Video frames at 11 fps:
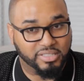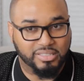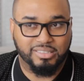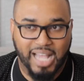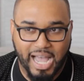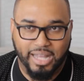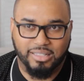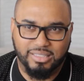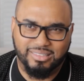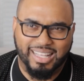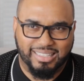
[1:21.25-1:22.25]
It's tied. It's,
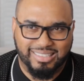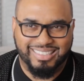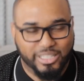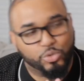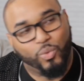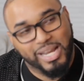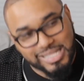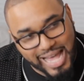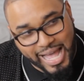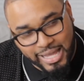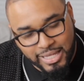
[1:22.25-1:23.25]
it's like a six-way
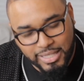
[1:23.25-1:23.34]
tie,